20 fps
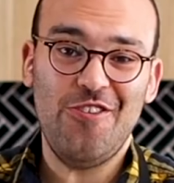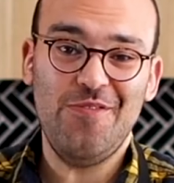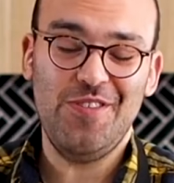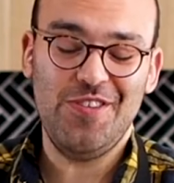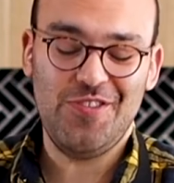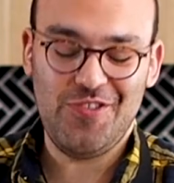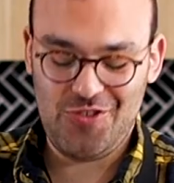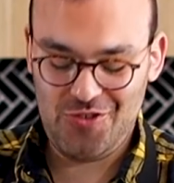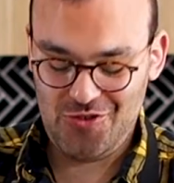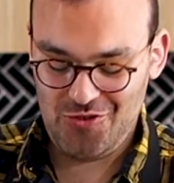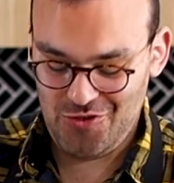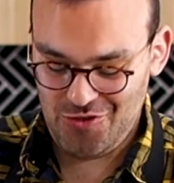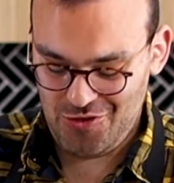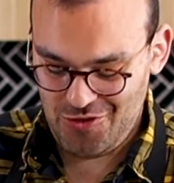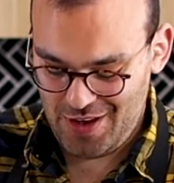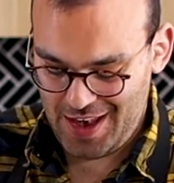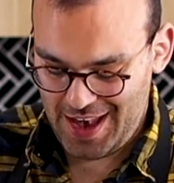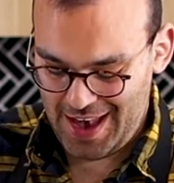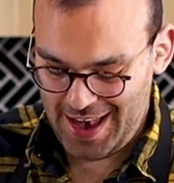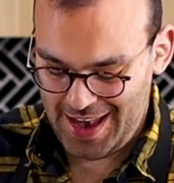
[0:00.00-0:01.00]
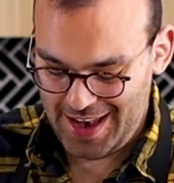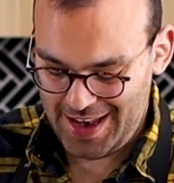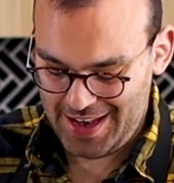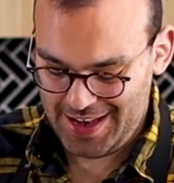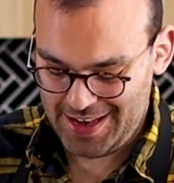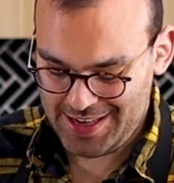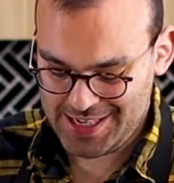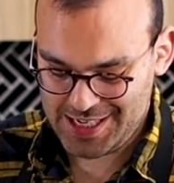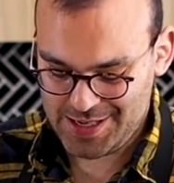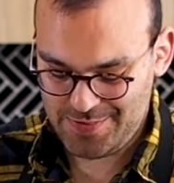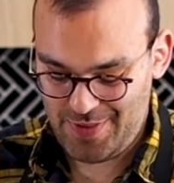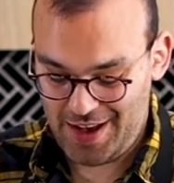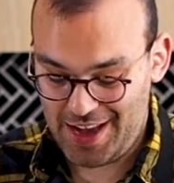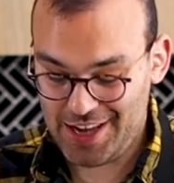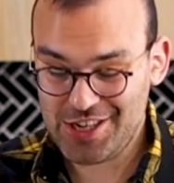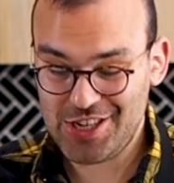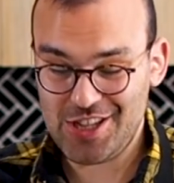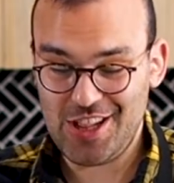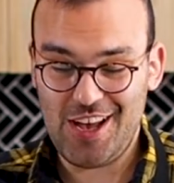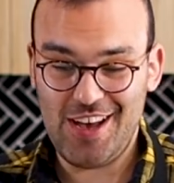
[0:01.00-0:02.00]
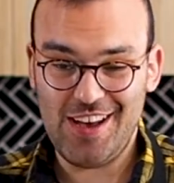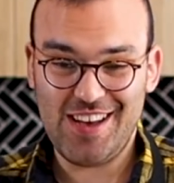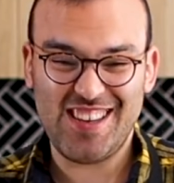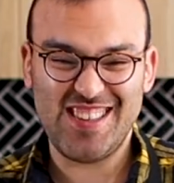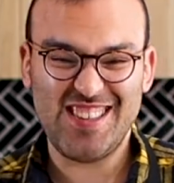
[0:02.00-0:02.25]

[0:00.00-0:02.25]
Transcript: over to a spatula